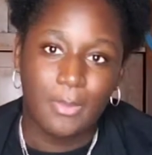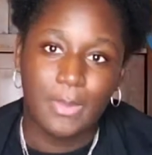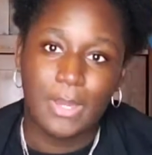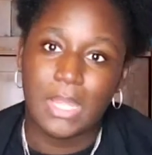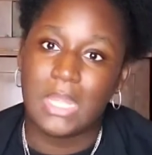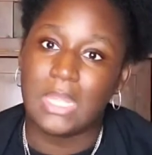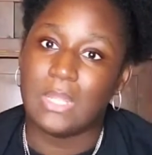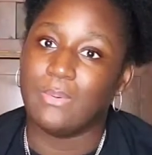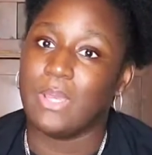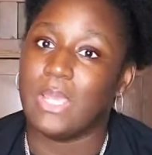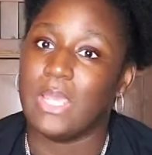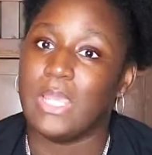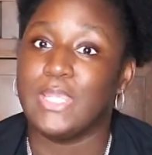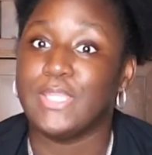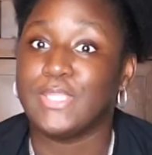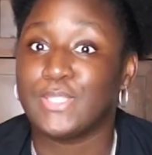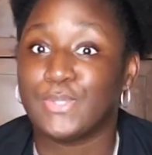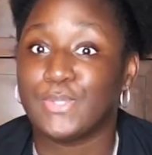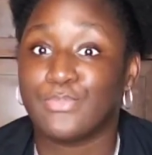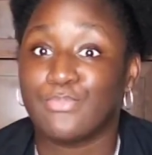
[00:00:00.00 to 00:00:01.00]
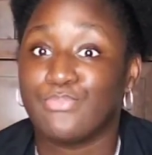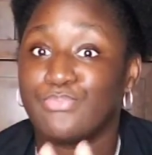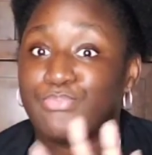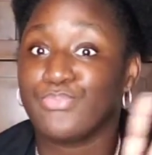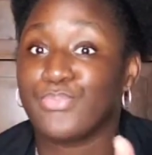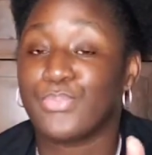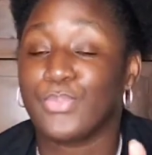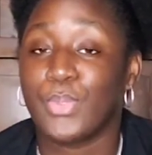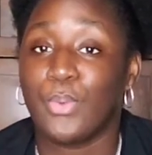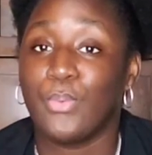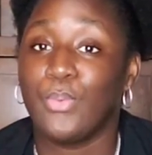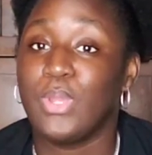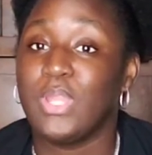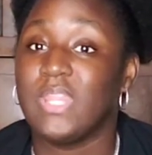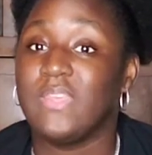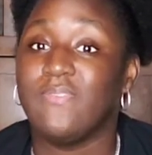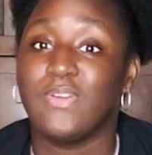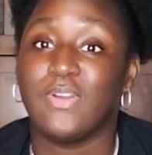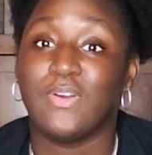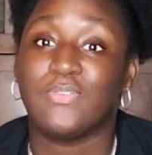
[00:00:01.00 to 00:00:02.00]
But anyways, we
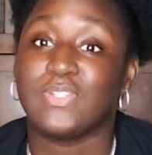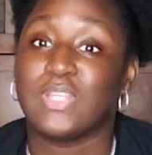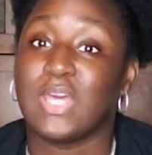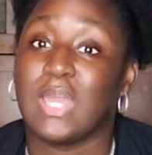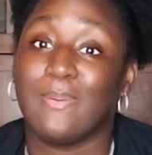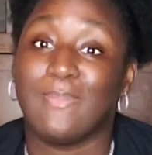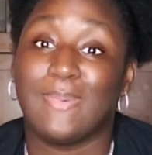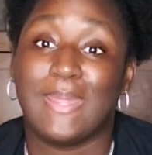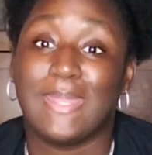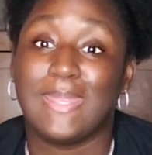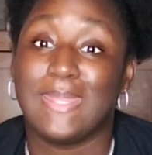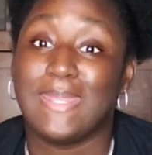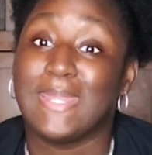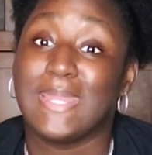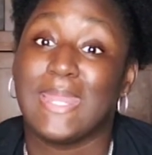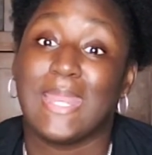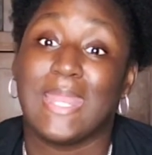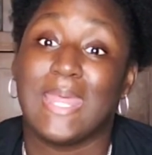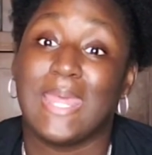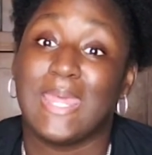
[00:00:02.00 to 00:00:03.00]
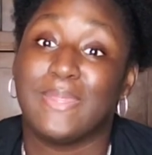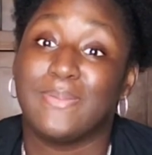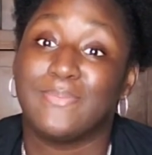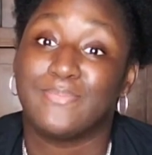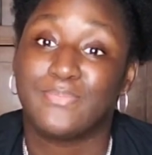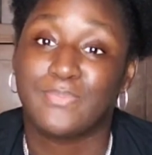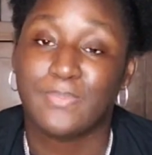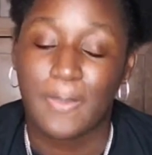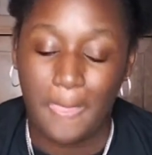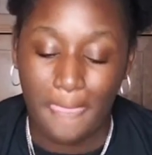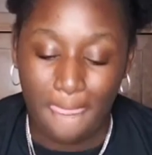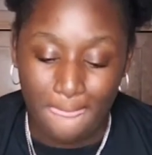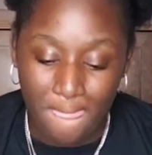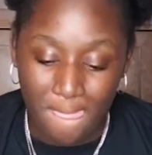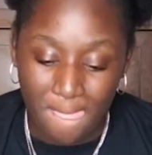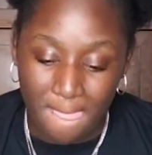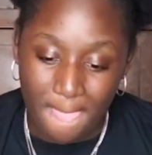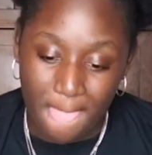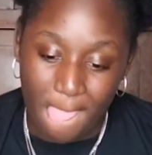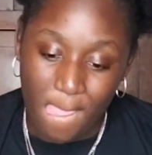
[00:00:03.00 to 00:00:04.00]
ain't even gonna talk about none of that.
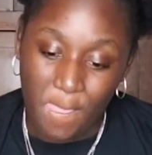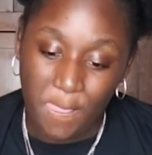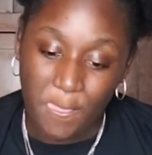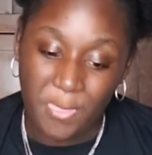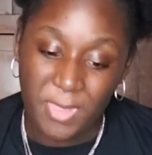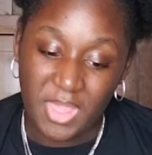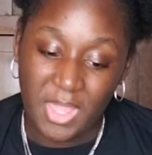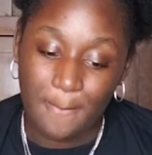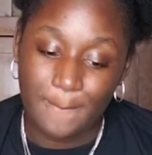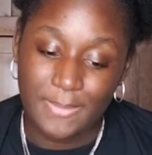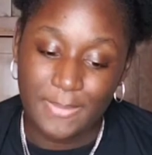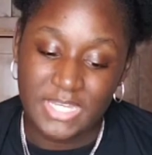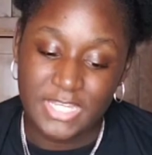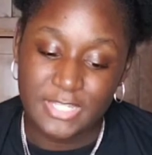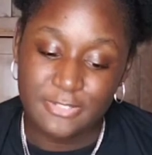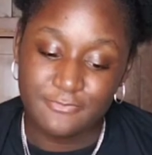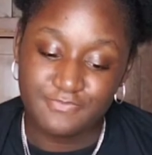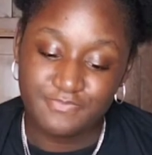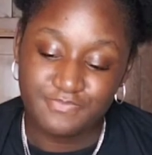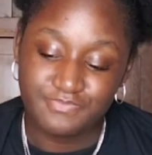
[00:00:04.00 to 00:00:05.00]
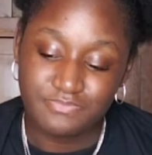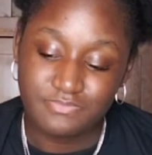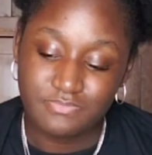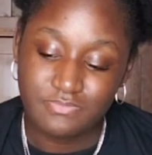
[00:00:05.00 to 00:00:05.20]
But